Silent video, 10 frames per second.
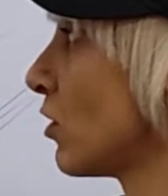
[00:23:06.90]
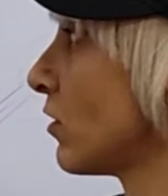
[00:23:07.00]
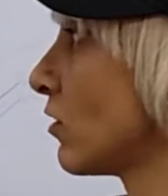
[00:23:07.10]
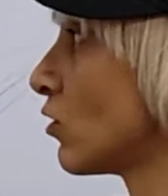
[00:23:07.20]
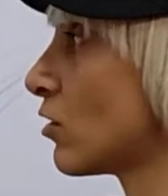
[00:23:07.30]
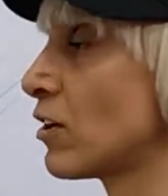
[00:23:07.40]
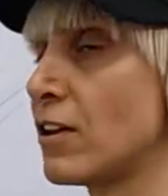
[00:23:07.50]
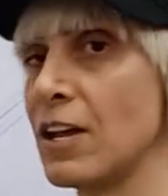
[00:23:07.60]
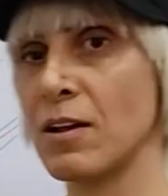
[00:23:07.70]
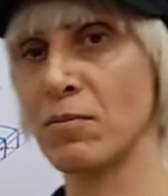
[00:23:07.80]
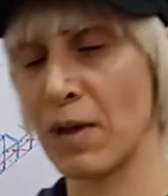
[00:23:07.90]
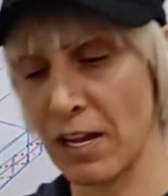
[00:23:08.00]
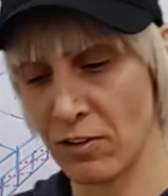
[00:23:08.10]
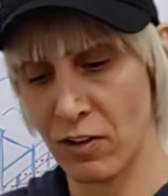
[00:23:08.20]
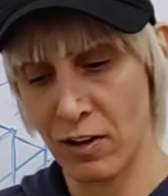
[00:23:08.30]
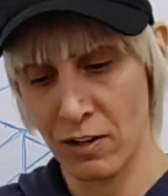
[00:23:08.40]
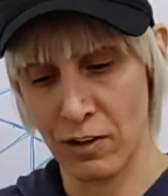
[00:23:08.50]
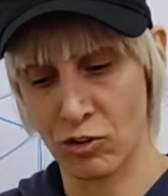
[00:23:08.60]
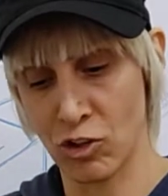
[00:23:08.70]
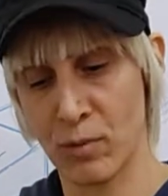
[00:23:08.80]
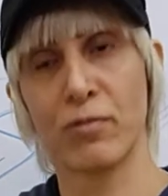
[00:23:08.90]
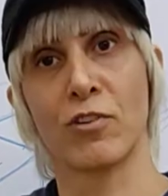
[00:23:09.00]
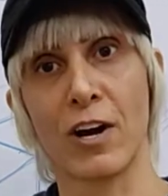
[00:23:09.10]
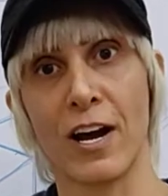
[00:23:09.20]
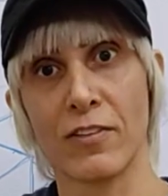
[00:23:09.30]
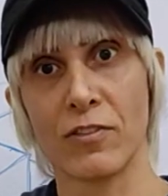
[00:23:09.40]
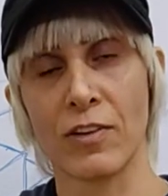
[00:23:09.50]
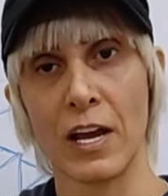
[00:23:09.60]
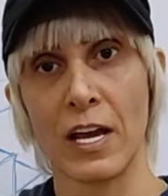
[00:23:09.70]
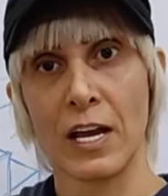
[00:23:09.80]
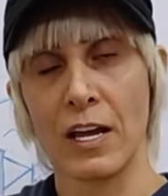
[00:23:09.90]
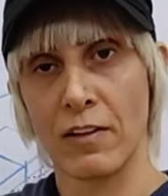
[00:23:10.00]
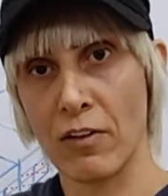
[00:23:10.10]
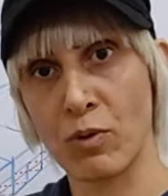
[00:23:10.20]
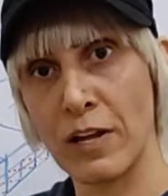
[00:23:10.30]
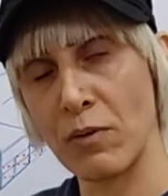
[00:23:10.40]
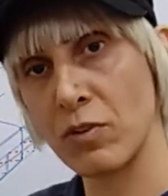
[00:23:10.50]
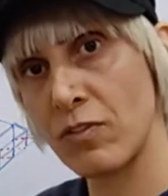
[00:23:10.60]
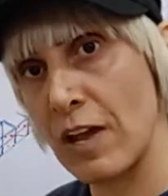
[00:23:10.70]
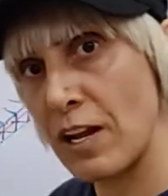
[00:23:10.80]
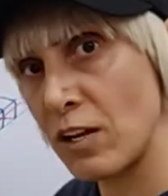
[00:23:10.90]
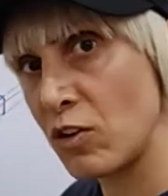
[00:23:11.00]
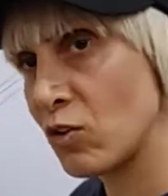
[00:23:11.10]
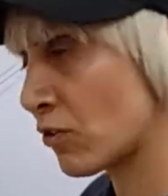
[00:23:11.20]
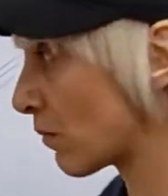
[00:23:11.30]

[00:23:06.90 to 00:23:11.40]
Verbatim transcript: point, it already made the job for us. That's what I was telling you